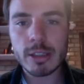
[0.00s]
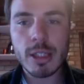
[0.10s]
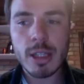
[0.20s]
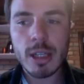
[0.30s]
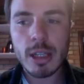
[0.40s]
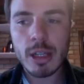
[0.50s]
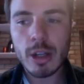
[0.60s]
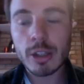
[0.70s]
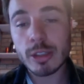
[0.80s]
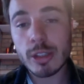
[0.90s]
looks
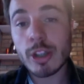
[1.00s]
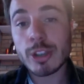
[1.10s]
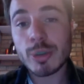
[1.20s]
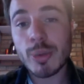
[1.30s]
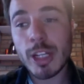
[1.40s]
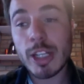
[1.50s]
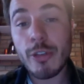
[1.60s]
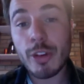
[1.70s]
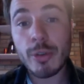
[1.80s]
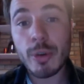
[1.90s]
looks really different from
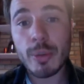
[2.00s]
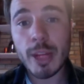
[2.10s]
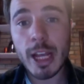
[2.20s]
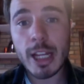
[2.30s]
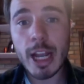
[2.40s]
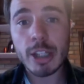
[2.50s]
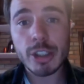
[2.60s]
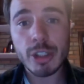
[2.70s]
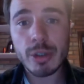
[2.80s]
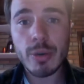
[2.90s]
any other shoe that we
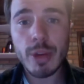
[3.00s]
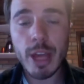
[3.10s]
have